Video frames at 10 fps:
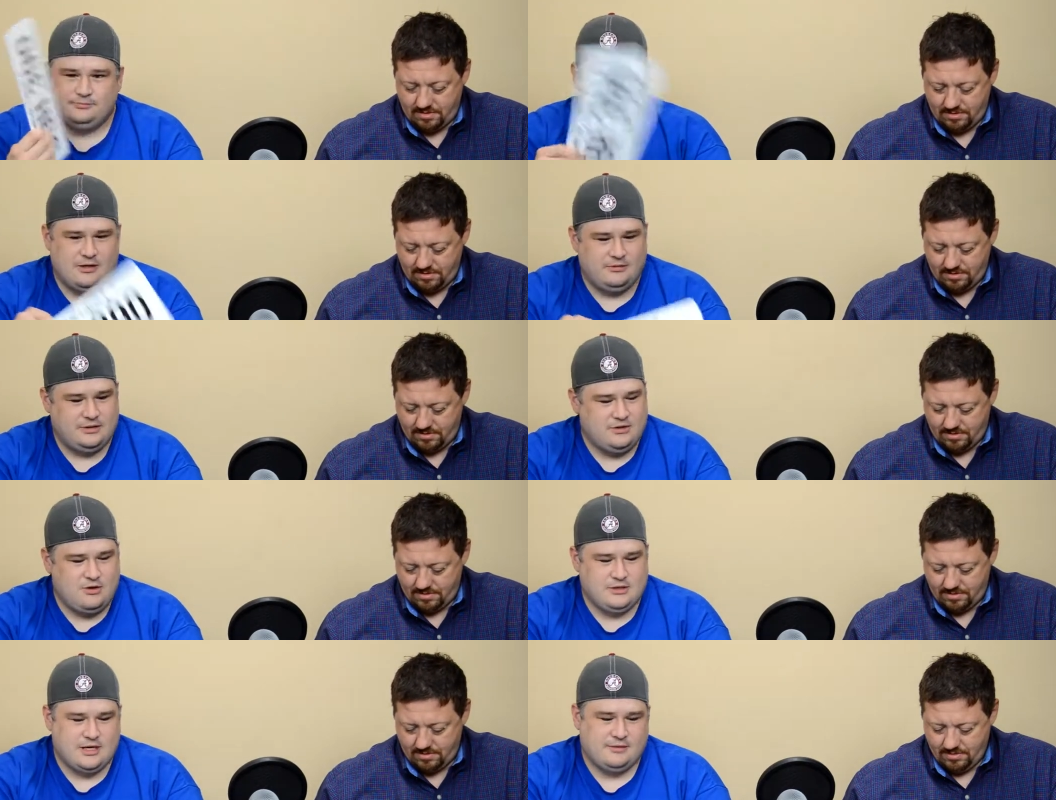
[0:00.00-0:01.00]
Speaker 1: Now it's
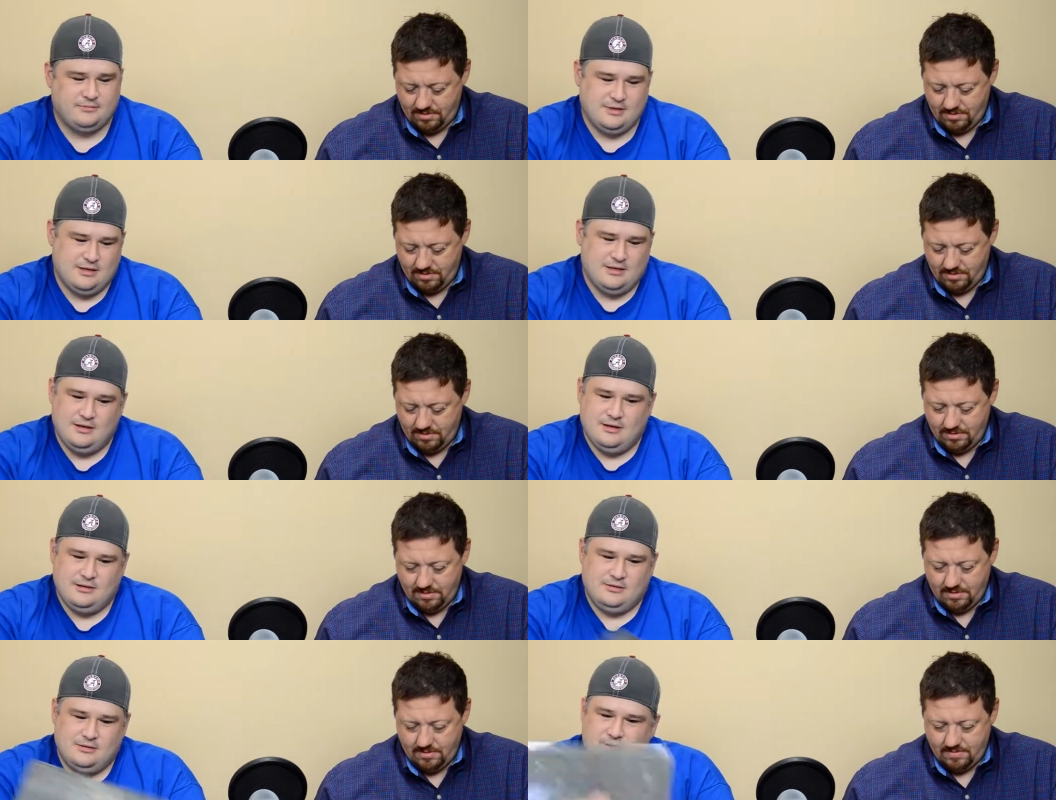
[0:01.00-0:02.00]
car tag.
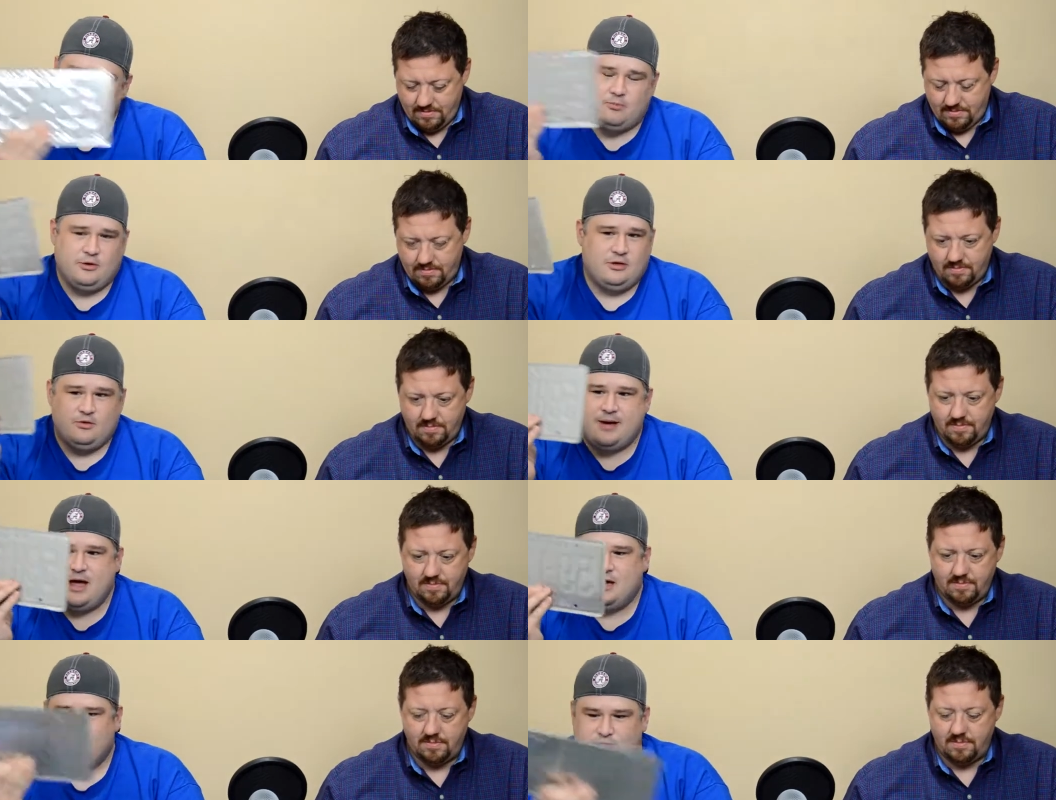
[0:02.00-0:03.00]
Don't put it on the
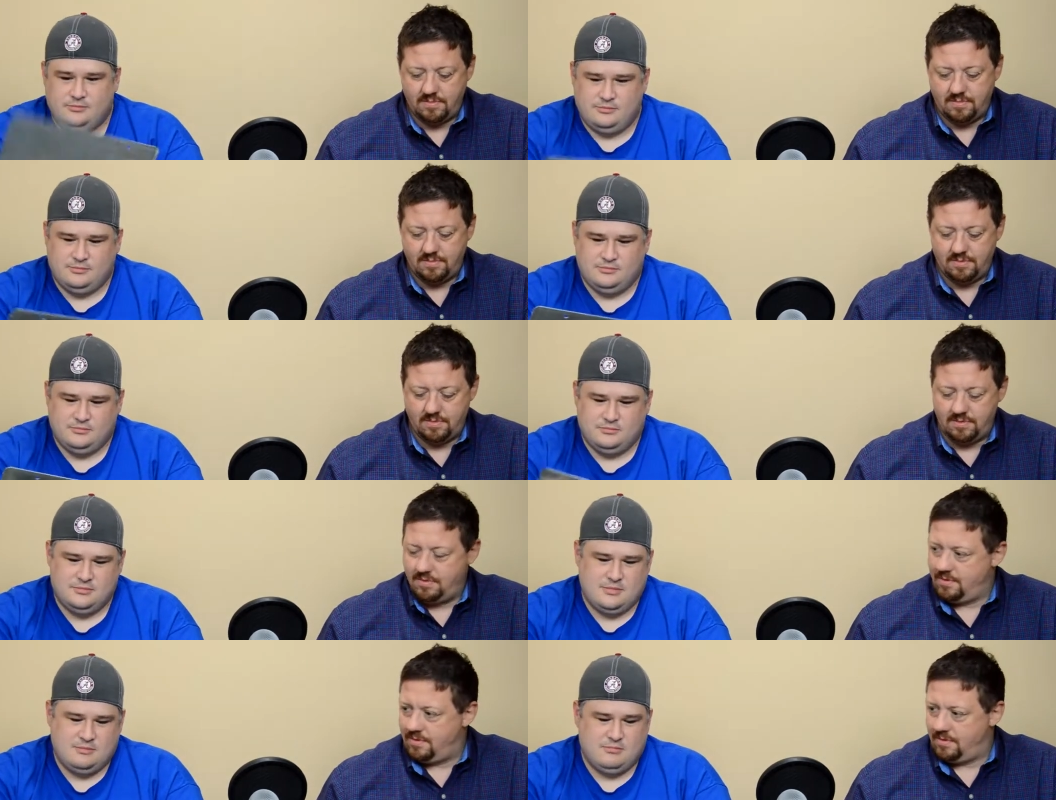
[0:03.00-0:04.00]
back,
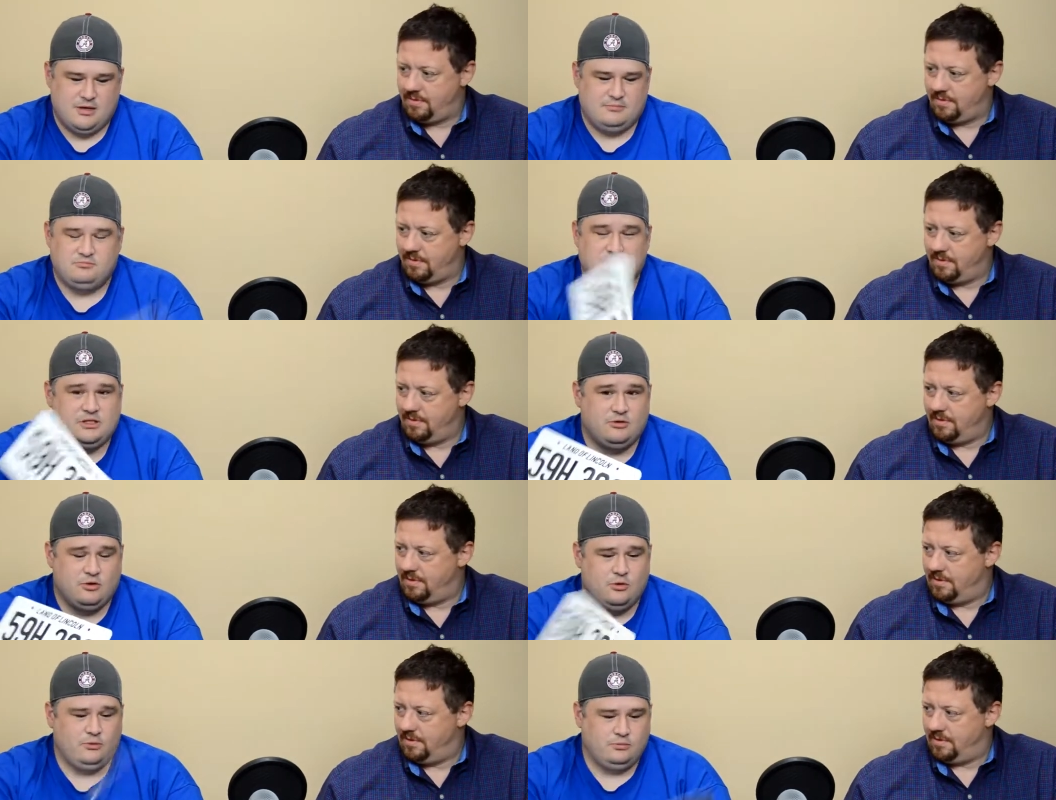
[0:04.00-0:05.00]
but still
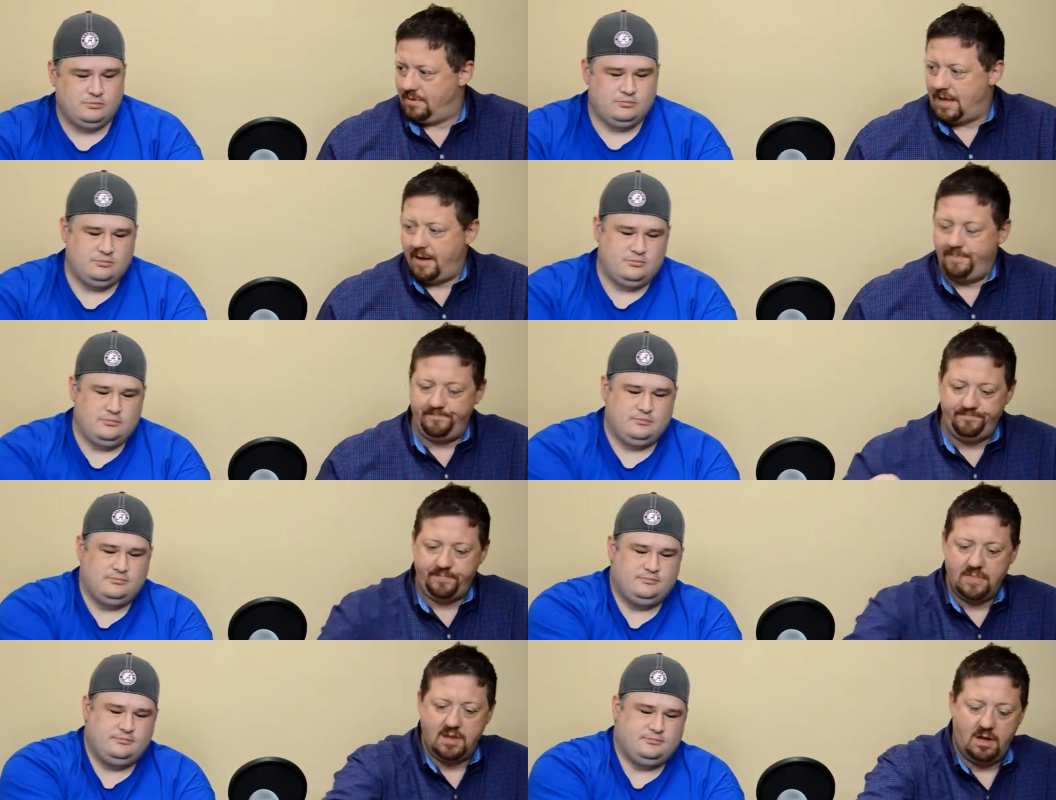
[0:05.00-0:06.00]
cool. Yeah.
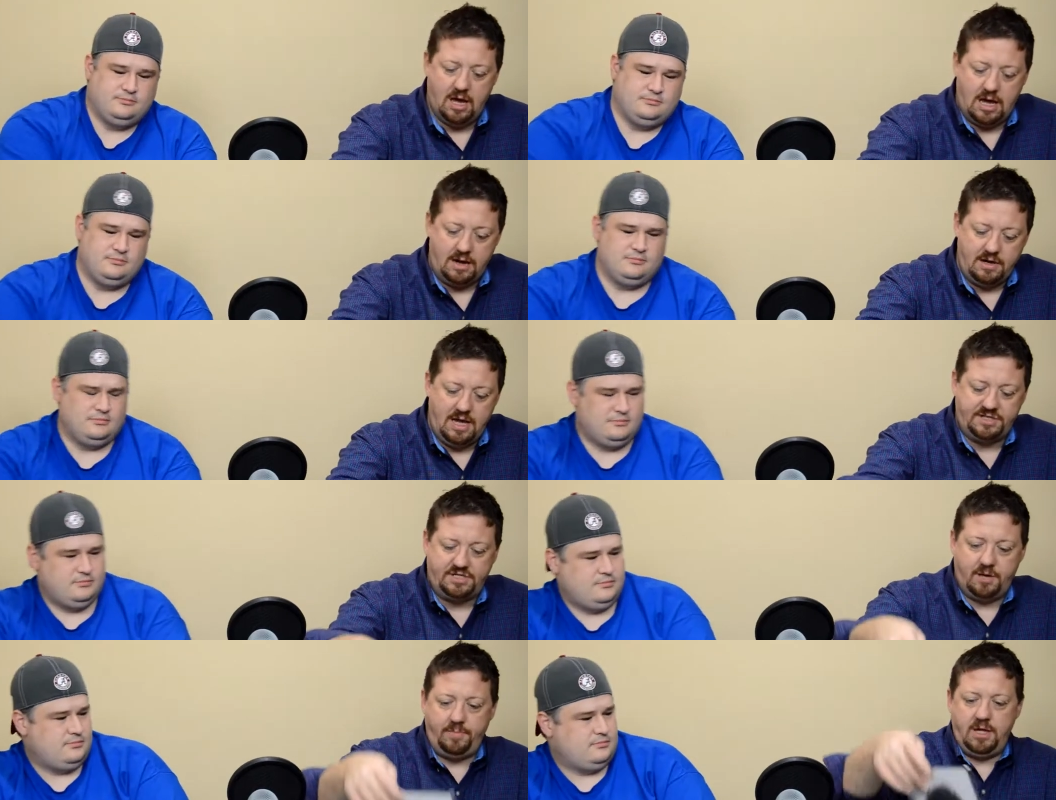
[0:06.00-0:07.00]
Mm-hmm.
Speaker 2: Ah,
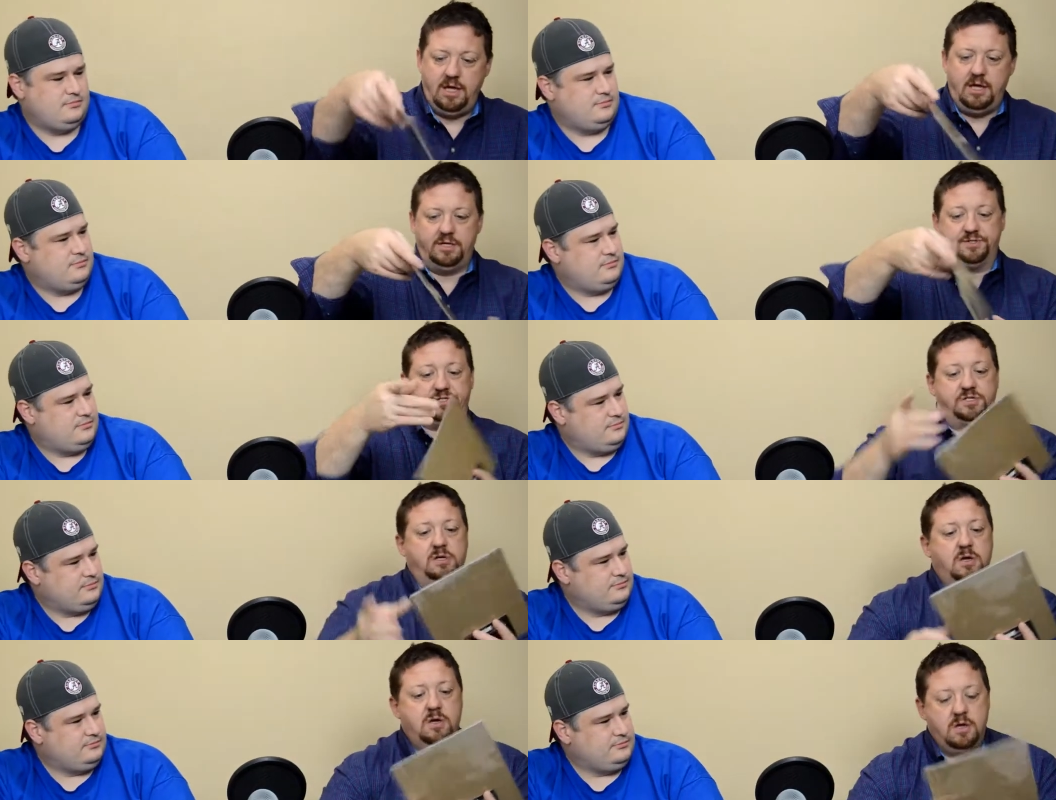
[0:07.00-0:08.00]
next up is.
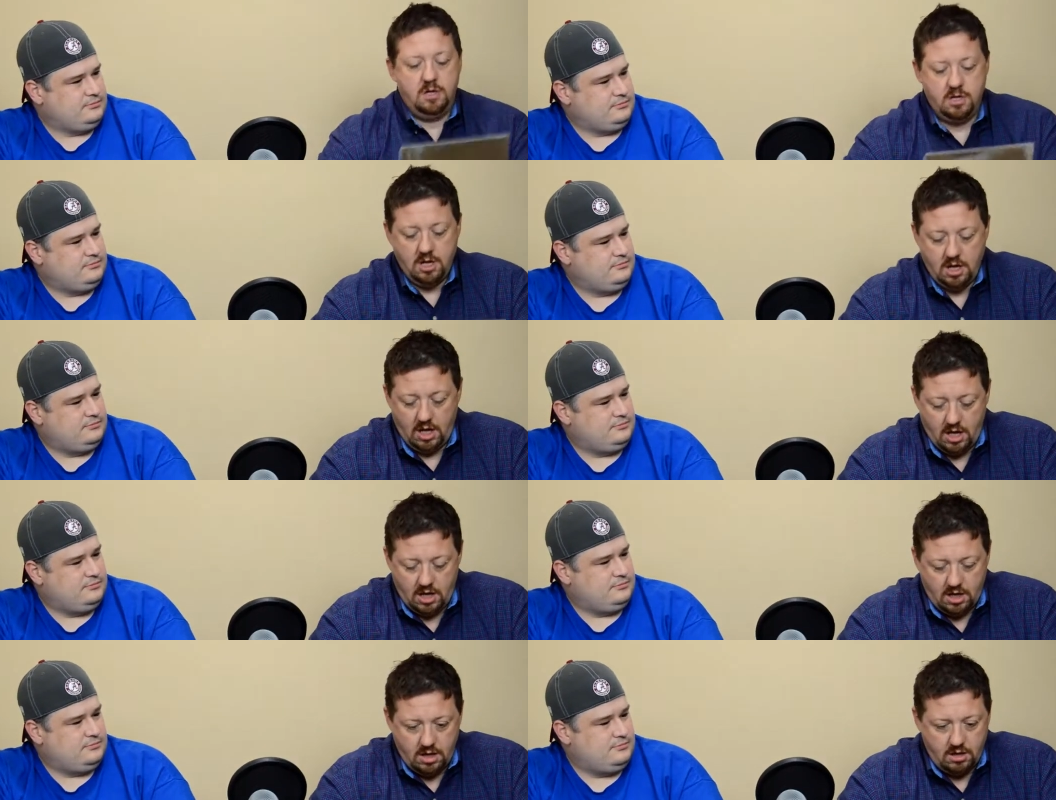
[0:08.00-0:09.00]

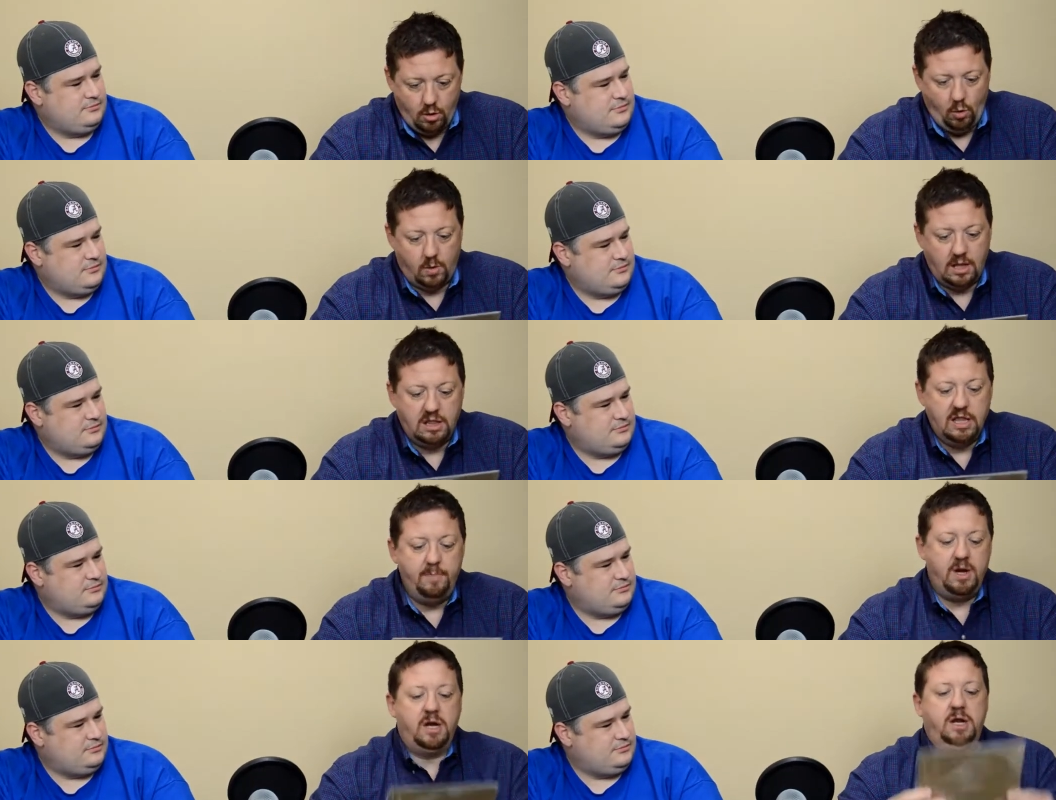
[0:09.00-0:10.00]
Uh, oh, a limited